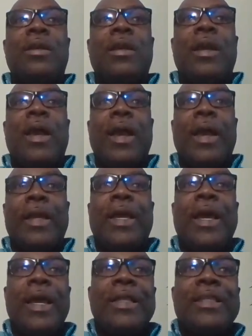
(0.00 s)
had a
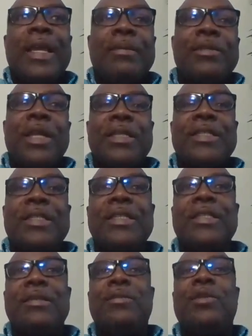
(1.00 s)
hard time
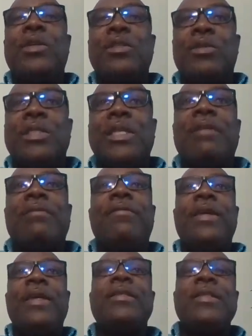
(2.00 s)
transitioning because it was their
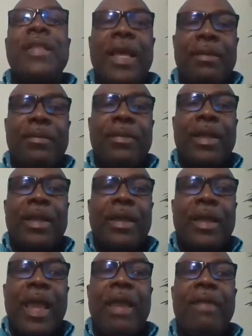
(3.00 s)
first time
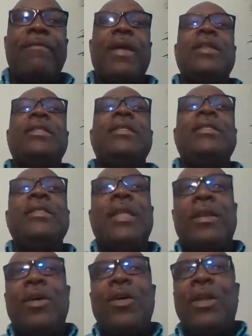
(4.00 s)
ever teaching
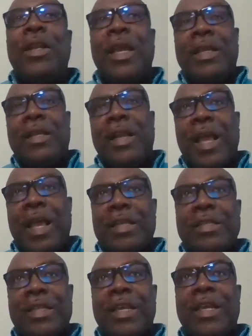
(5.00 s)
an online
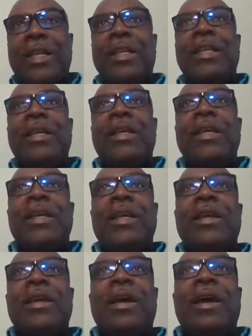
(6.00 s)
class, and
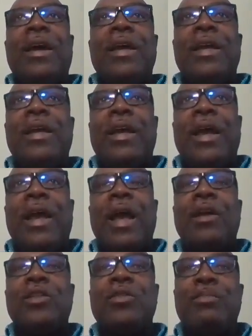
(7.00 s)

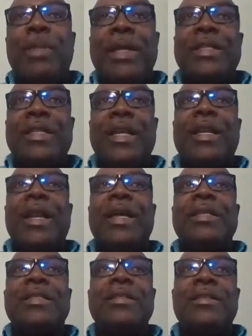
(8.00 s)
how to manage the
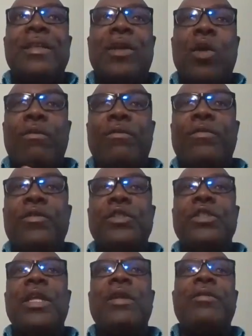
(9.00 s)
class, the
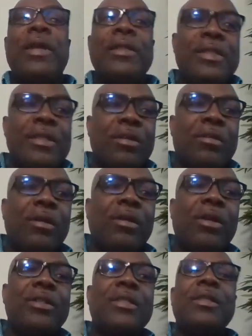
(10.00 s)
confusion around
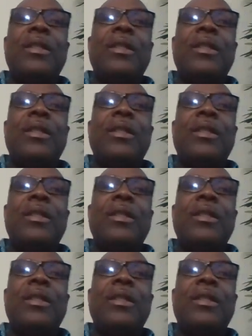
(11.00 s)
synchronous